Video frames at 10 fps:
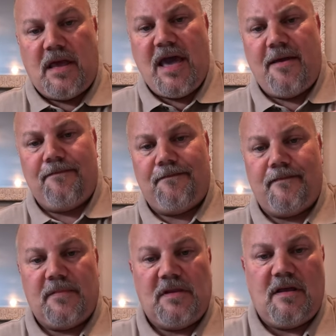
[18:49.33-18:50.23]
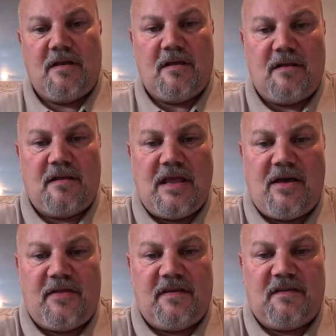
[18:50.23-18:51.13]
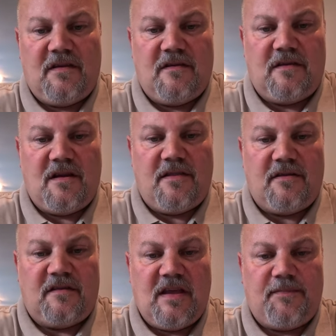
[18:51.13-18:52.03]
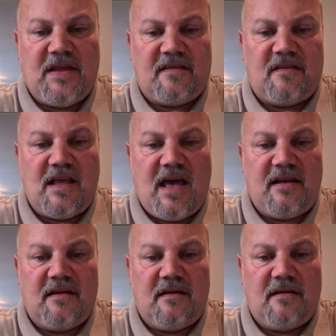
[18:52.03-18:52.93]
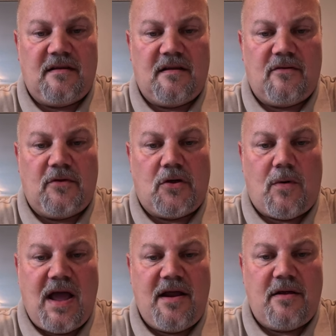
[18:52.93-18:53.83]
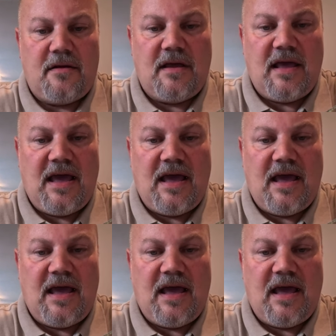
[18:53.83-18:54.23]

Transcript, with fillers: Okay. Now this is another step that's not required.